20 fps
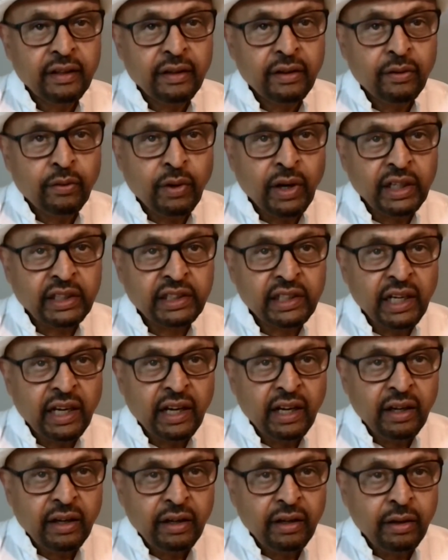
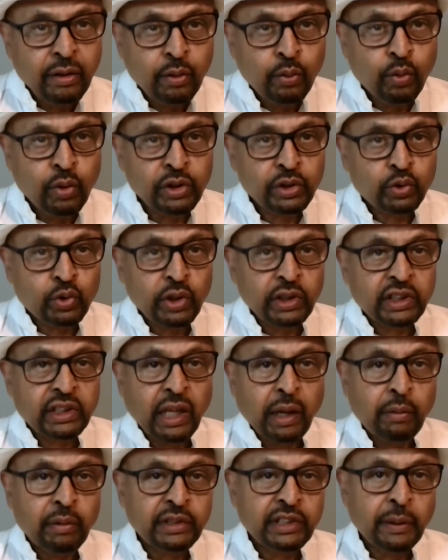Russia wants to
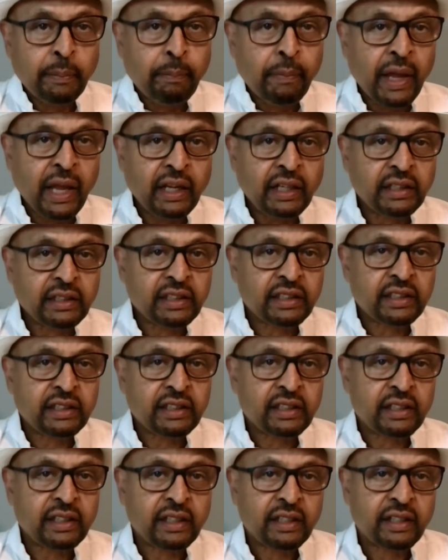establish a base,
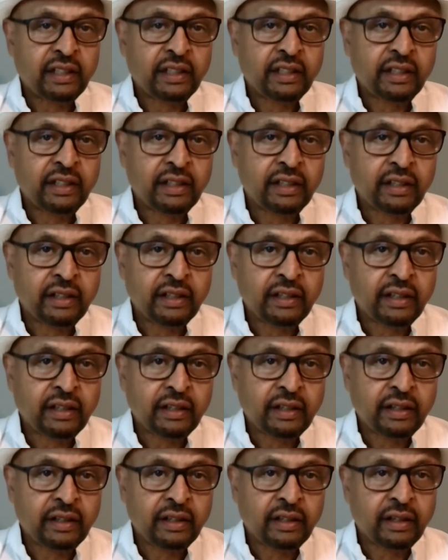
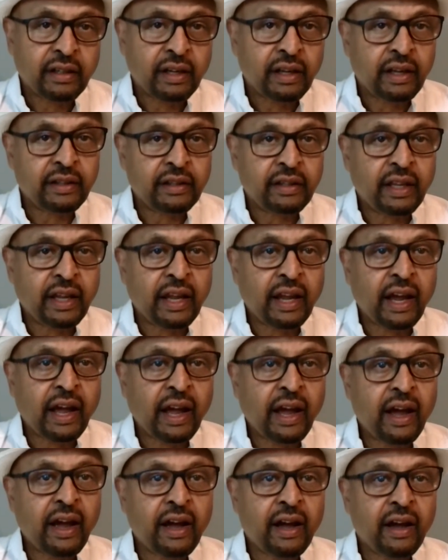and they
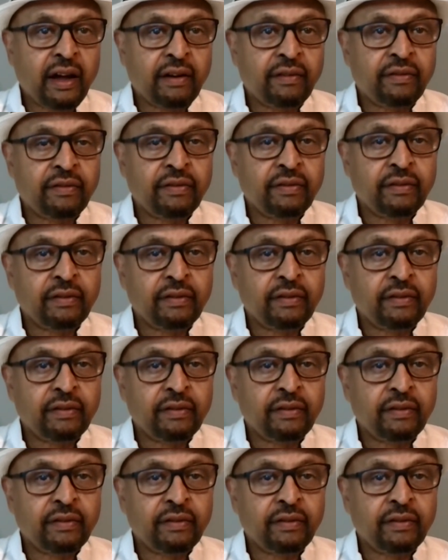have